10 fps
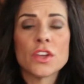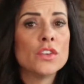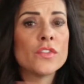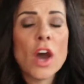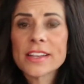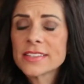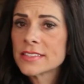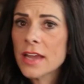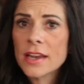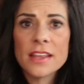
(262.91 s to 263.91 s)
You've got to
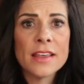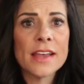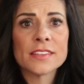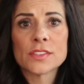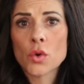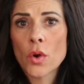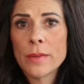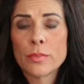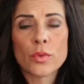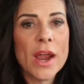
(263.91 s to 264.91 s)
study that story.
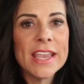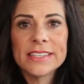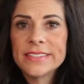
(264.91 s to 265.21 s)
Break it